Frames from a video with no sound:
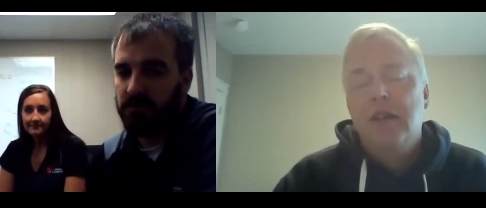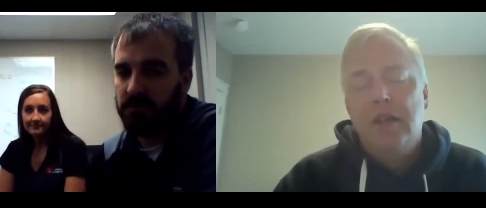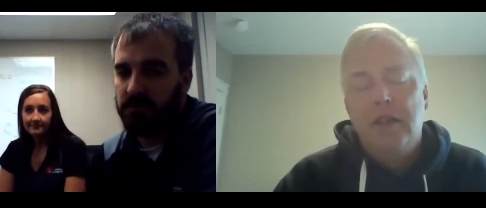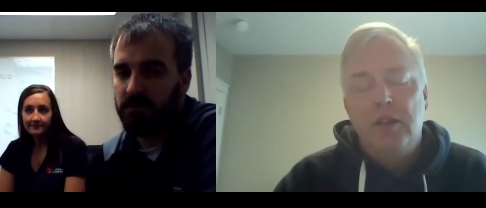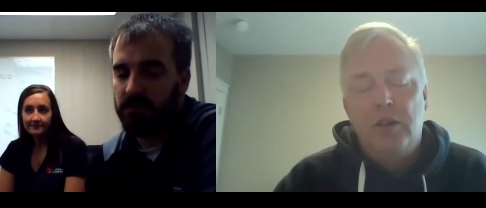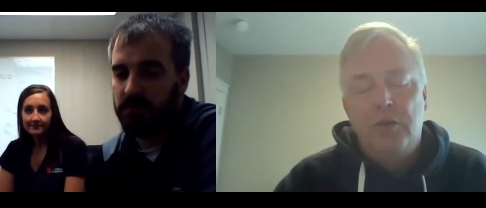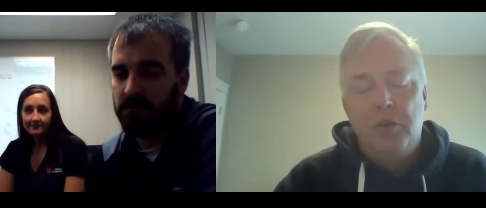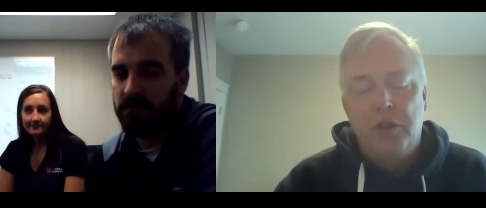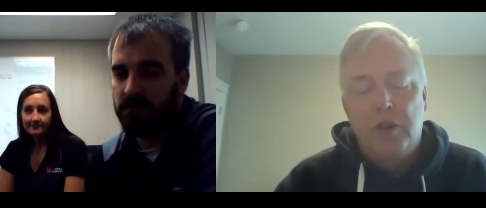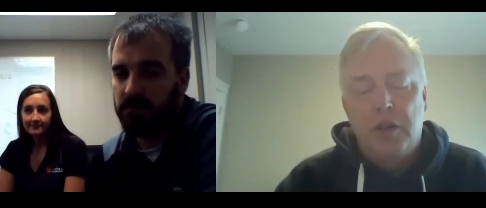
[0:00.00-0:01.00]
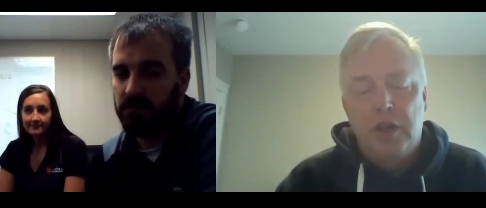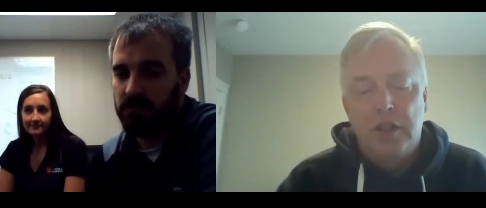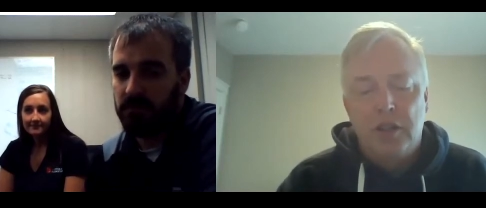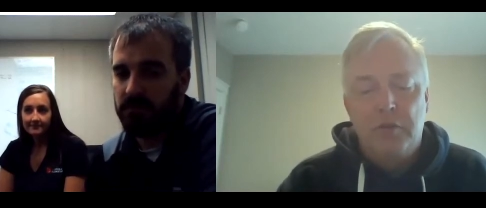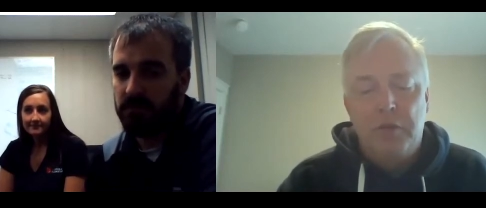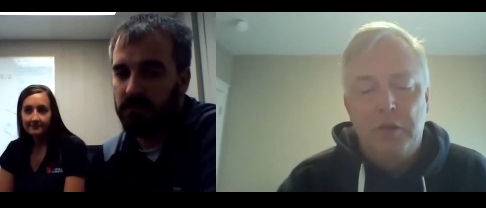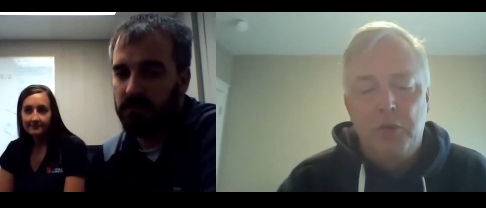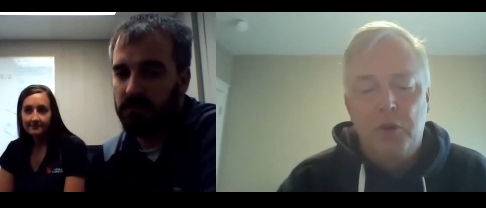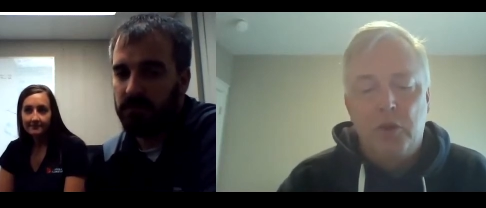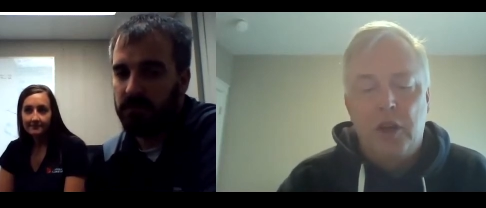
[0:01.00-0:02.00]
Speaker 1: you know, if we talk custom
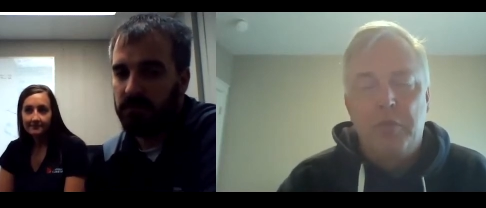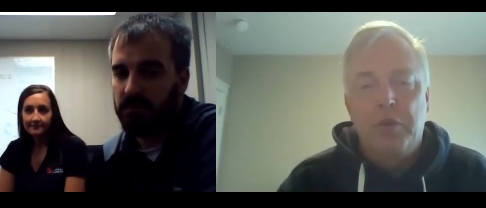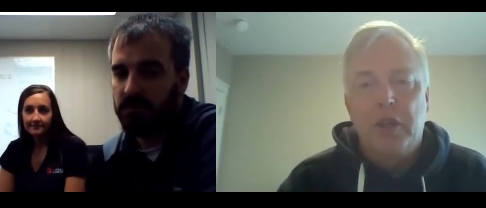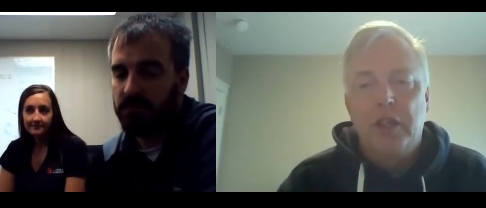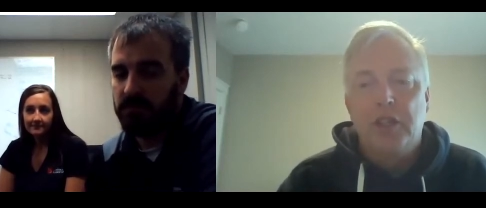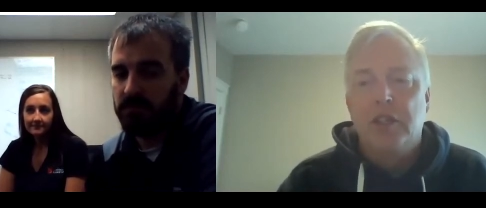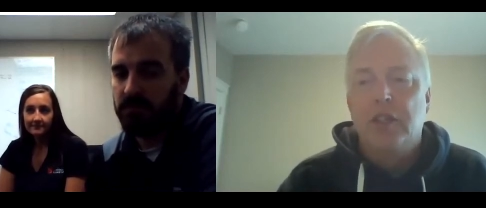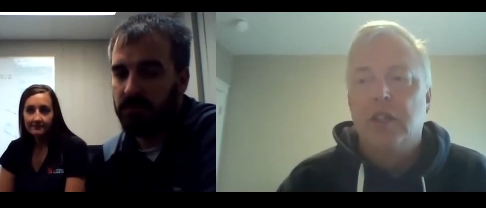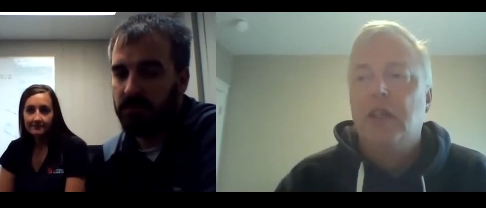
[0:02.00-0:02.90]
manure application,